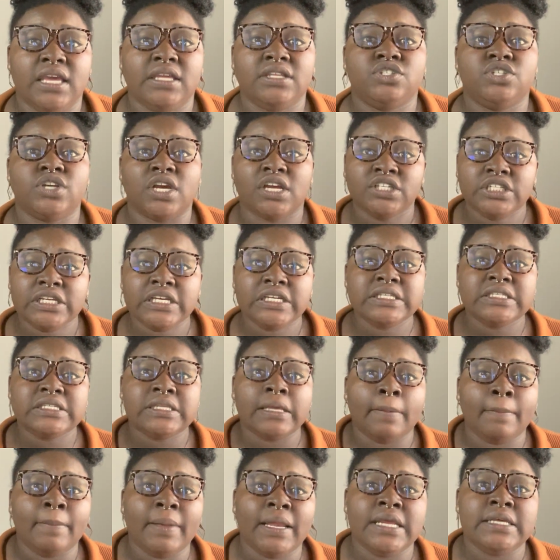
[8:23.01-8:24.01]
Judging
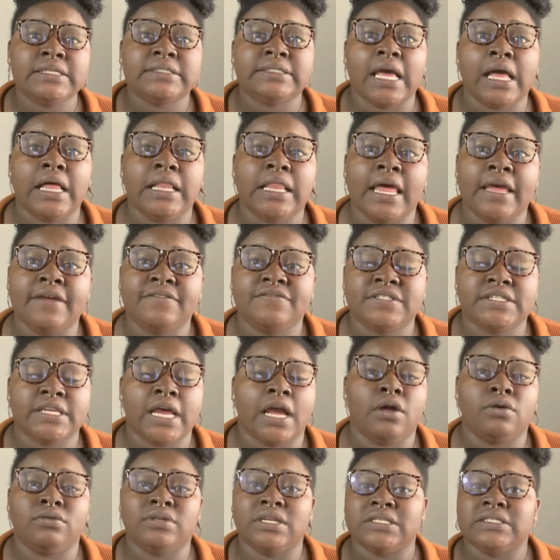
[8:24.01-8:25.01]
somebody's
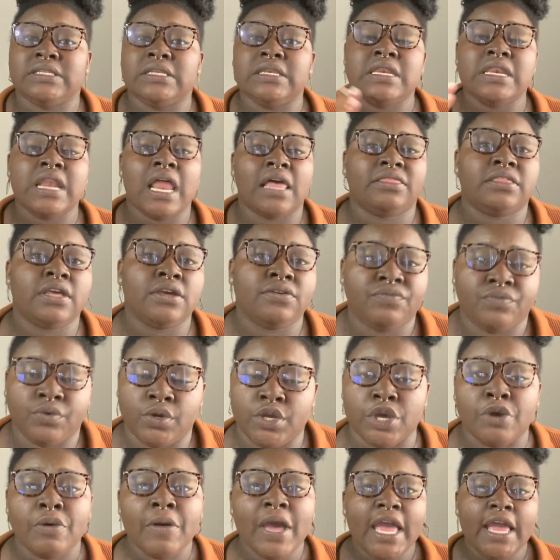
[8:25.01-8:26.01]
lifestyle does nothing for
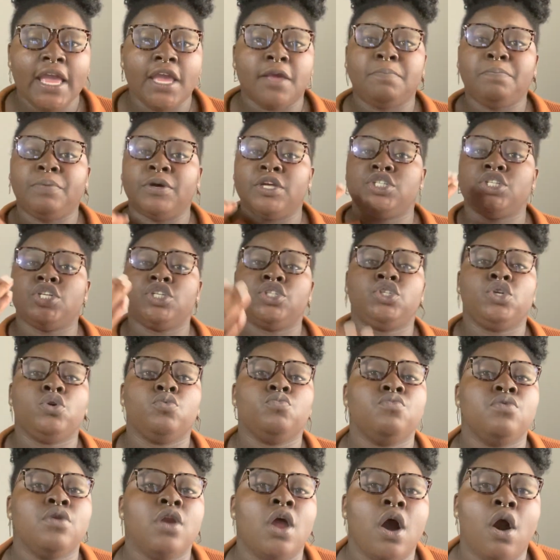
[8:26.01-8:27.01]
you. It pushes you
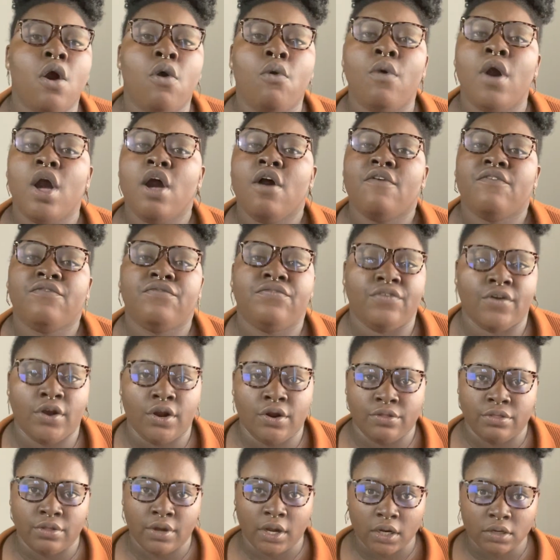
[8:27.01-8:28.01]
no
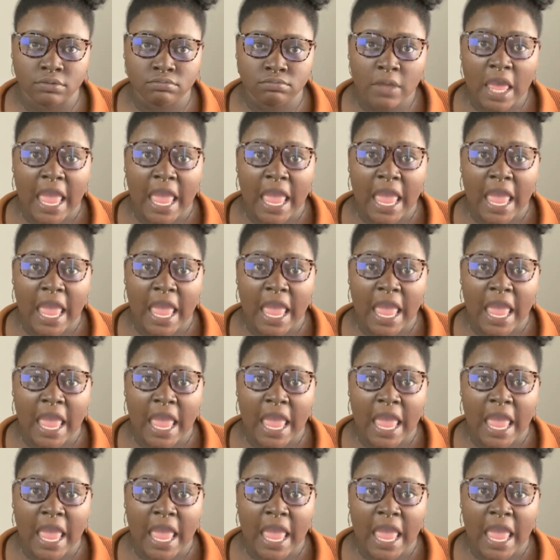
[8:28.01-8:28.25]
further.